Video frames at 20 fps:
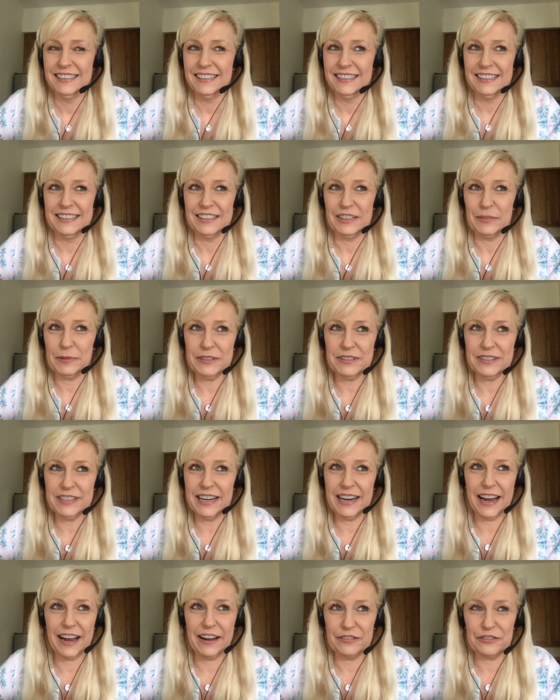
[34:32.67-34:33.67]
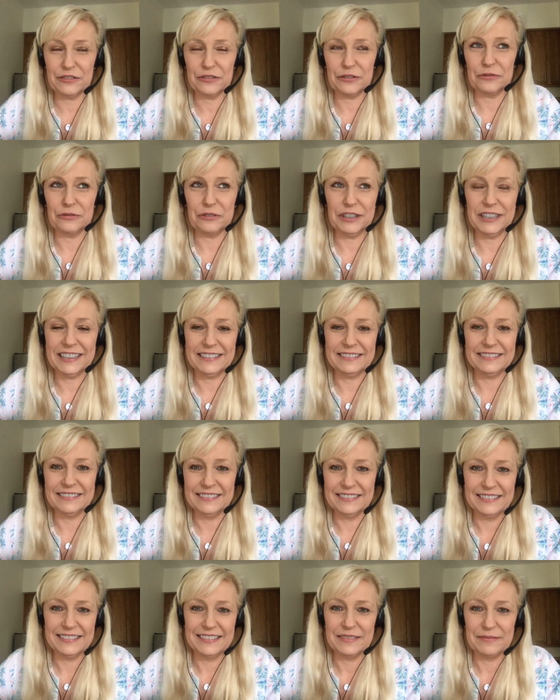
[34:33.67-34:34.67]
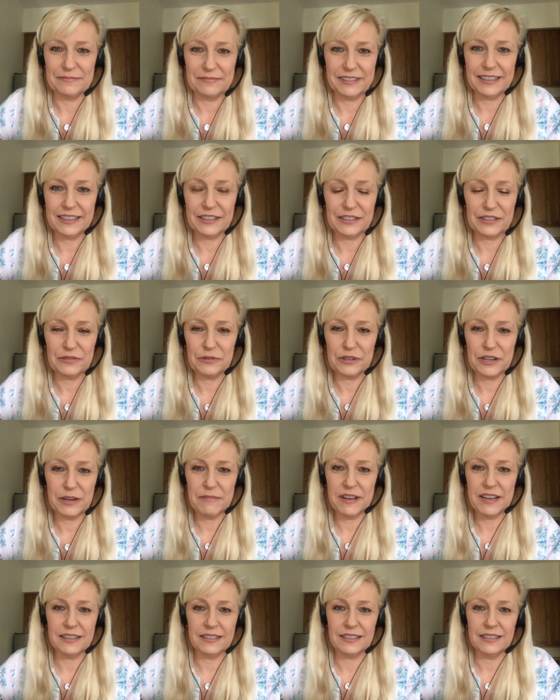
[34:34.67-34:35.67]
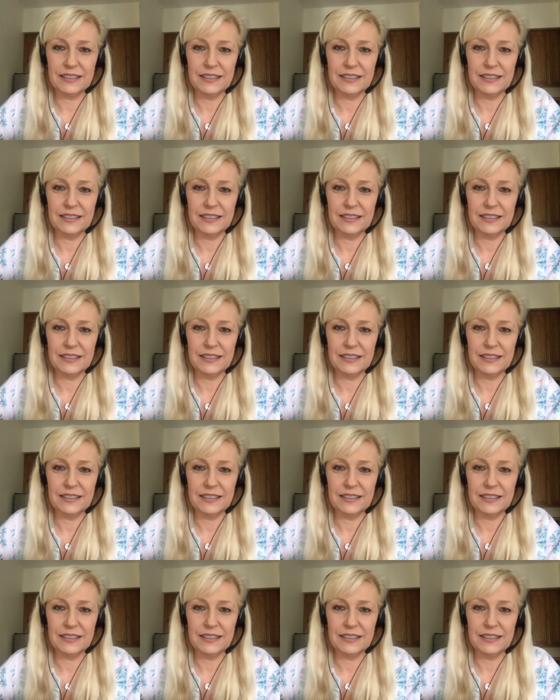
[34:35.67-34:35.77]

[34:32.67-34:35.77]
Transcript: especially after a run. Like a sweaty mess,